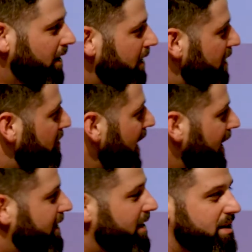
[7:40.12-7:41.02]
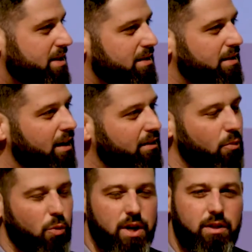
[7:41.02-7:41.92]
The fact is that
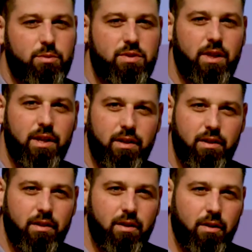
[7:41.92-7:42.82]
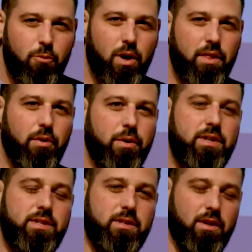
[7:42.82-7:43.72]
we need to think whether
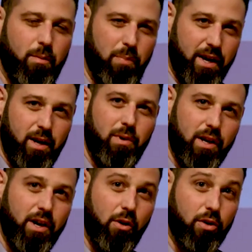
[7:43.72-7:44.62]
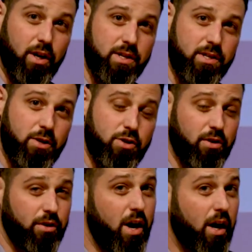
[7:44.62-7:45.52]
it's applicable in our organization
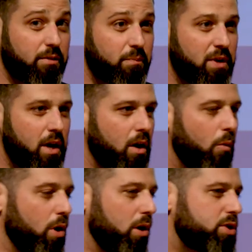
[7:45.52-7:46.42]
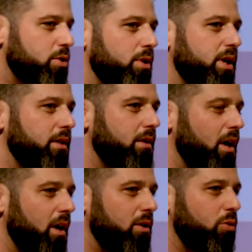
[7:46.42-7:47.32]
or not. We also need
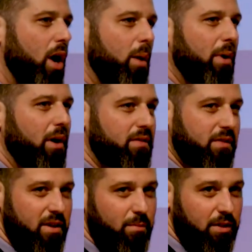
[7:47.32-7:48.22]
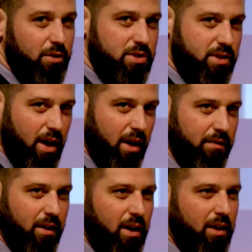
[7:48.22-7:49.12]
to help our team
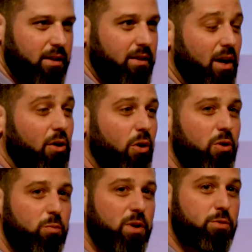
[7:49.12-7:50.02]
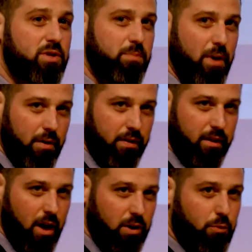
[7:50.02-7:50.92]
understand that they are going to be transparent
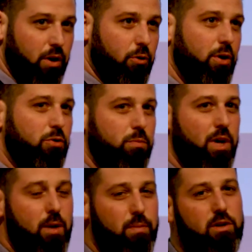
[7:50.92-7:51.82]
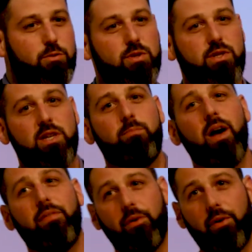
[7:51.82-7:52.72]
now, that we are going to be able to see
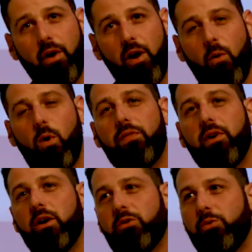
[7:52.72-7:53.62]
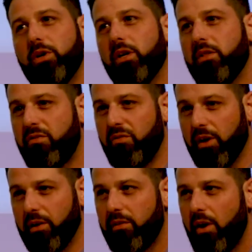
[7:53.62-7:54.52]
better what they are doing in the
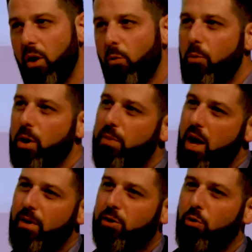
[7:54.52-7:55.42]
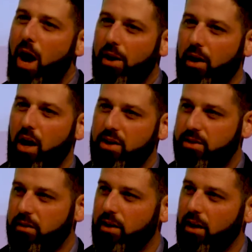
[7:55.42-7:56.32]
field. We will be able to analyze
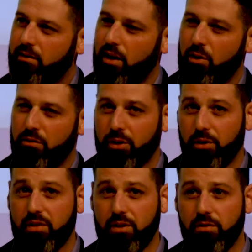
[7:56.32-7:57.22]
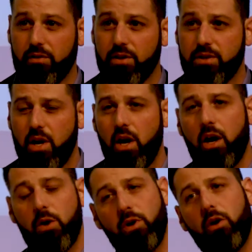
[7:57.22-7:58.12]
the data of their activities,
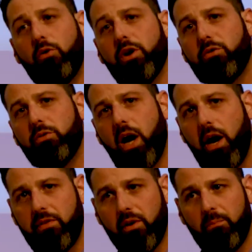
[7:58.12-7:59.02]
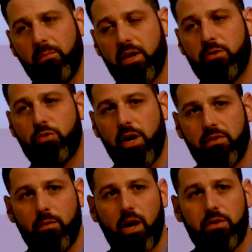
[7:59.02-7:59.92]
and we are going to guide them and train
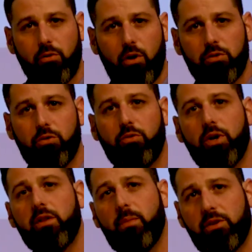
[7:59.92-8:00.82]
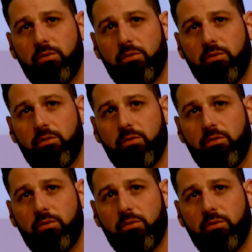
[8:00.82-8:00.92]
them later on to create better